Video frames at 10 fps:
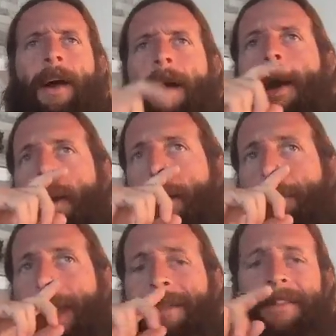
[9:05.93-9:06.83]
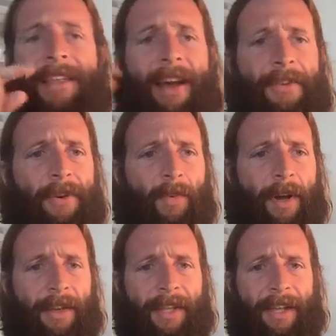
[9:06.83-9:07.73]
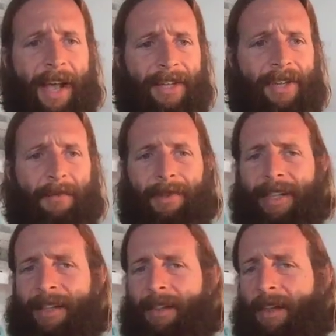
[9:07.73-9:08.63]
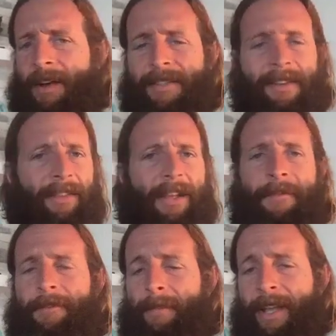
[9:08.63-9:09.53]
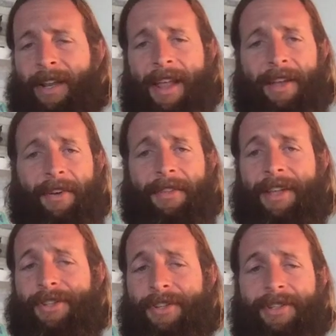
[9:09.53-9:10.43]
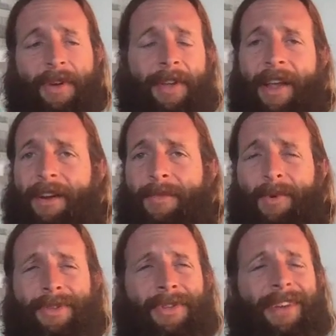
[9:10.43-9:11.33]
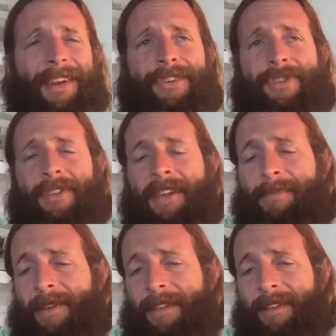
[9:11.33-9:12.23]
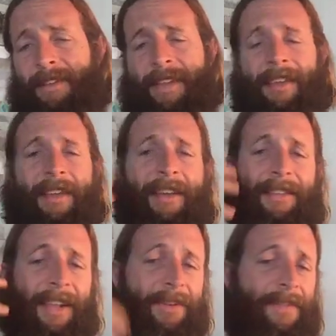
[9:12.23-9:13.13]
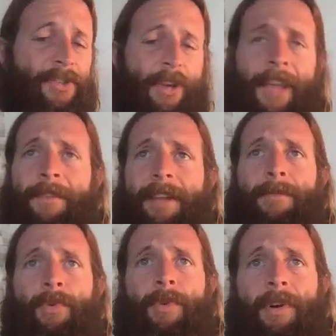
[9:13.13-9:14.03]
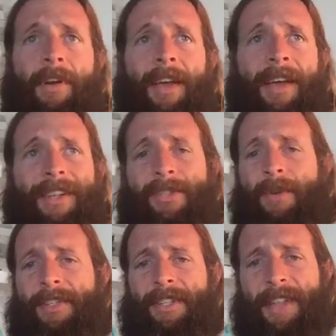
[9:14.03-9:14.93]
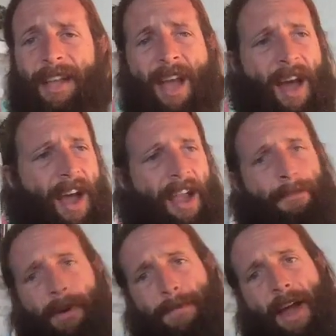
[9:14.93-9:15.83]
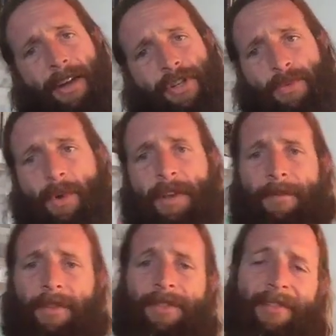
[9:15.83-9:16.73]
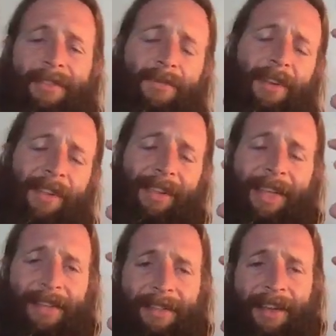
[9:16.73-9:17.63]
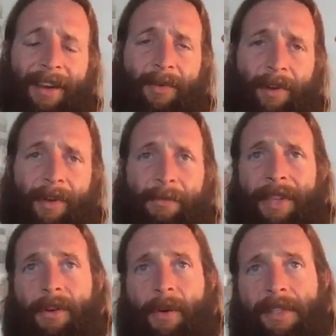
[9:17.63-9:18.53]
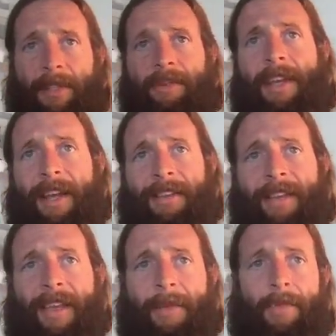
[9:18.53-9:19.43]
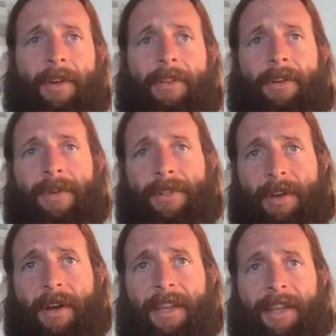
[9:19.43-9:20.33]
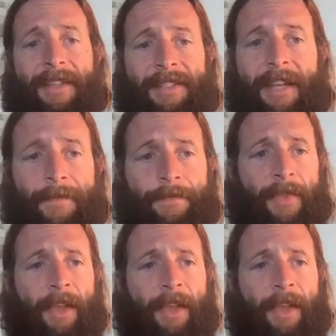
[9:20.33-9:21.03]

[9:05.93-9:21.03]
And then the other one has completely lost their love for being an anchor, and they just don't care anymore. So they're kind of schlubby, and they don't even shave anymore. And so it's this like hyper obnoxious one versus this really lazy kind of one. But they're always looking at the camera, and they're always talking, and that's it.